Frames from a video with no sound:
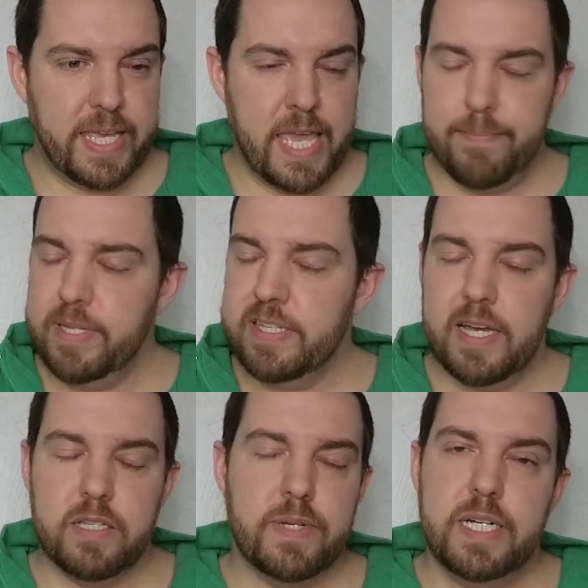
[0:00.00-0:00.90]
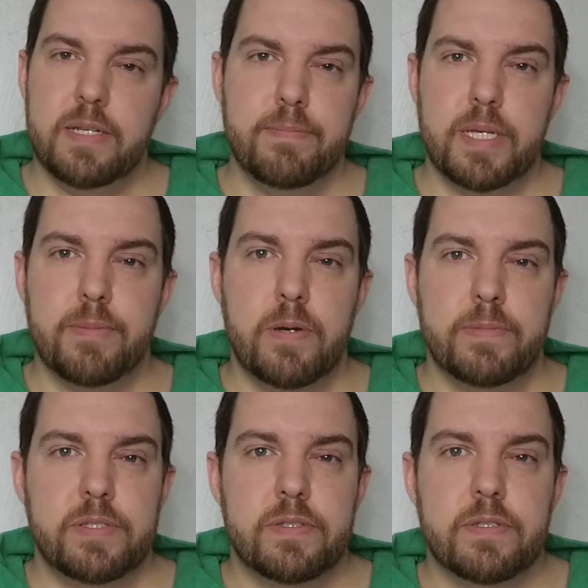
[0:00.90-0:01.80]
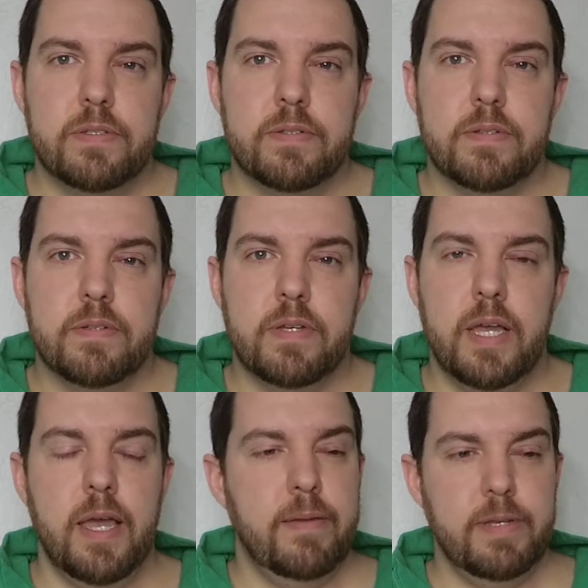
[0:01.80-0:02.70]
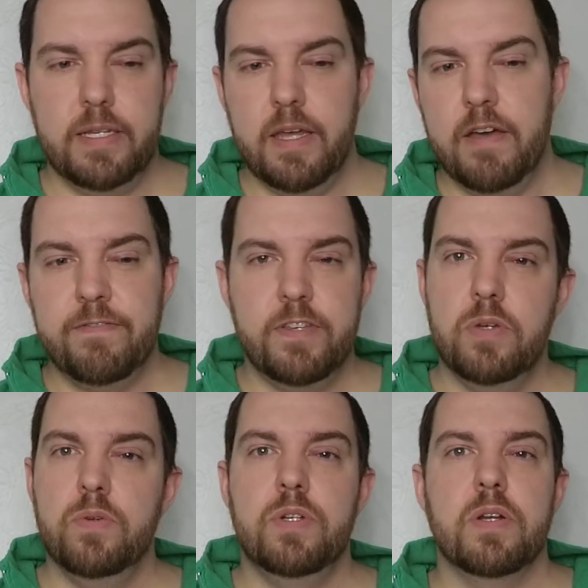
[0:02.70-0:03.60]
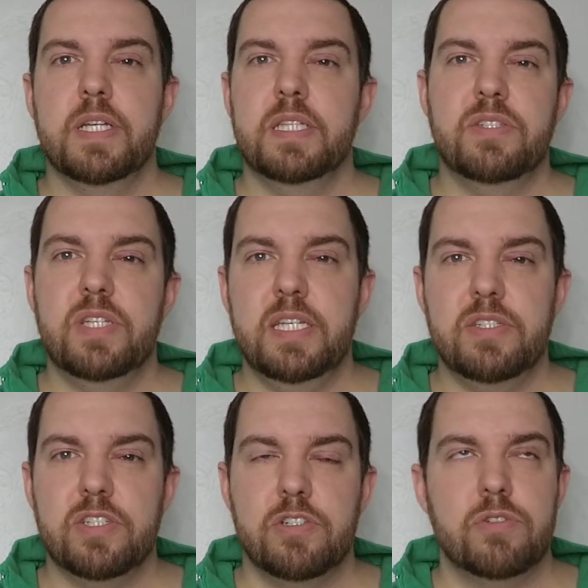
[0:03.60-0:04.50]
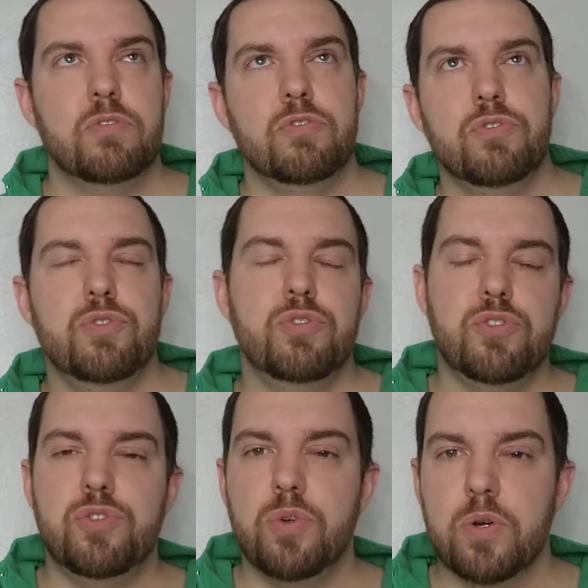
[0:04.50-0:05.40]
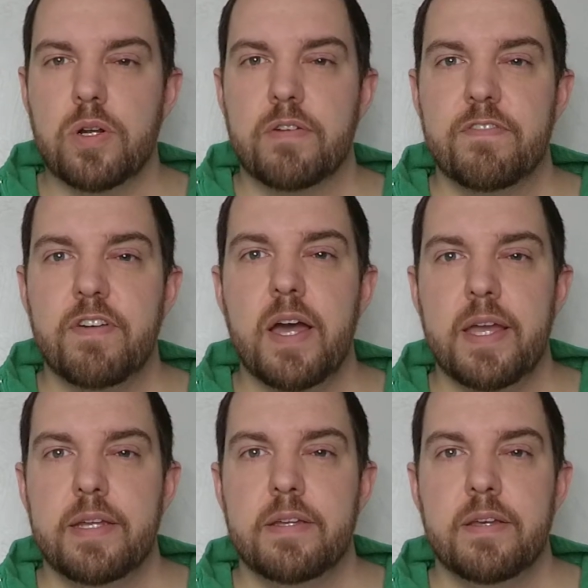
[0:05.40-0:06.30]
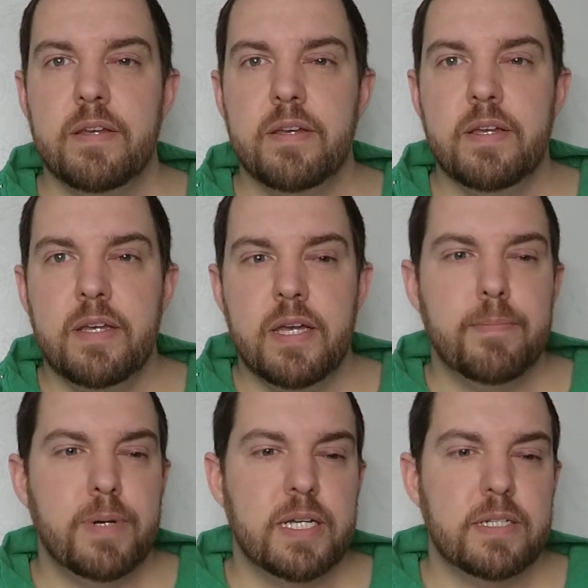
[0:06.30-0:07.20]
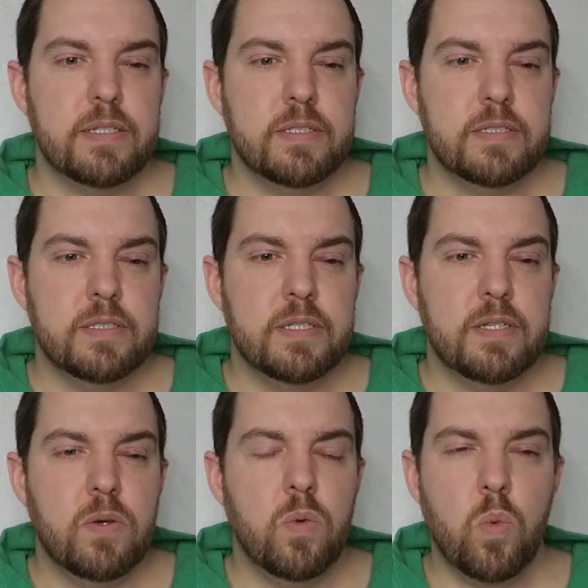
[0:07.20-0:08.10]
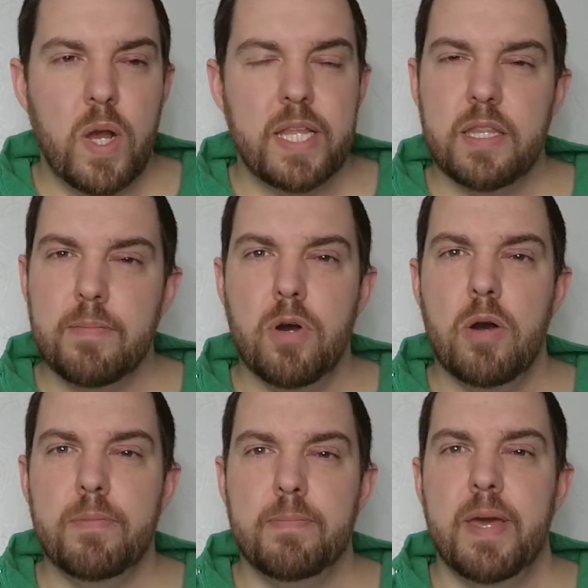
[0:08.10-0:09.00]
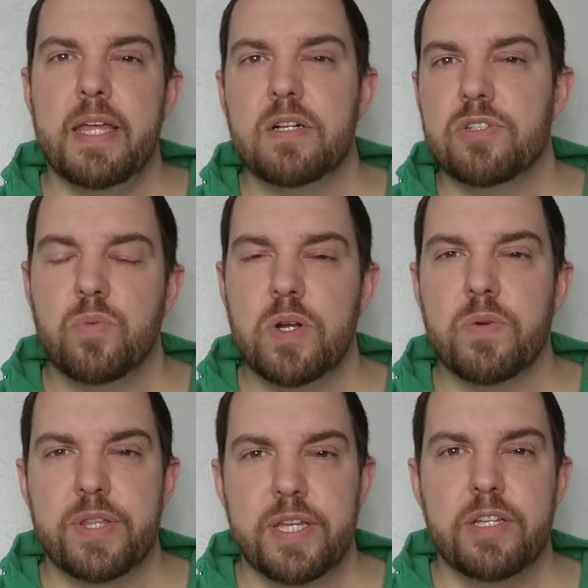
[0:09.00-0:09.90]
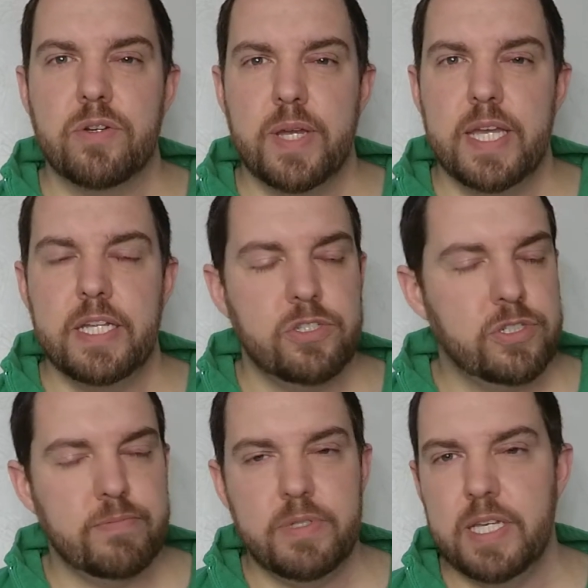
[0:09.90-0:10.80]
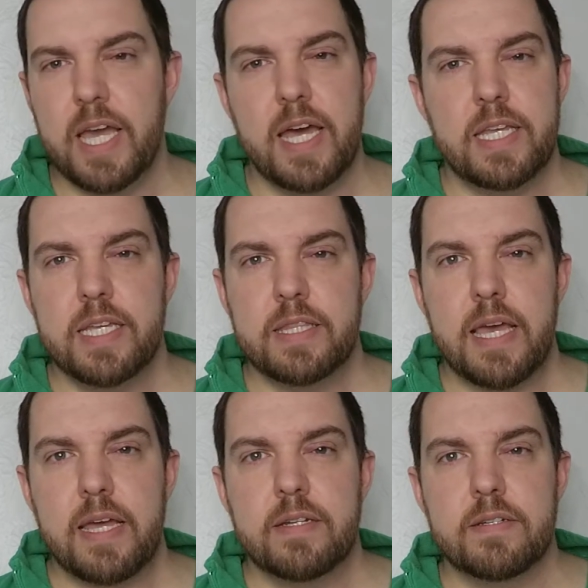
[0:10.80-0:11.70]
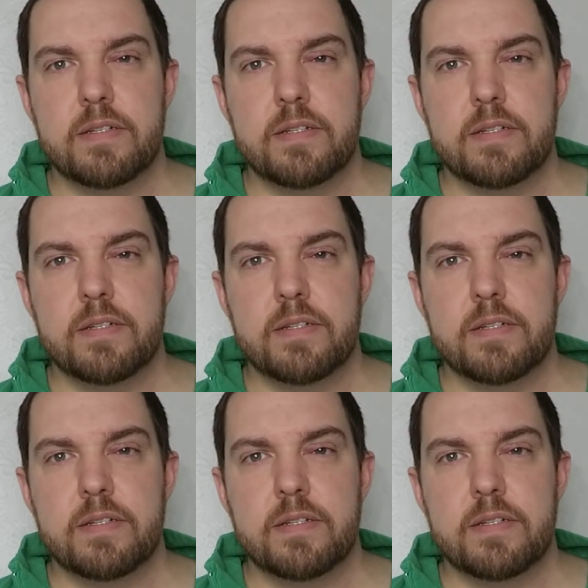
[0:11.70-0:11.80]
can't be tolerated in big moments. I mean, a few during the season, sure, fine. But when the moment matters, we're within your range, you got to hit that.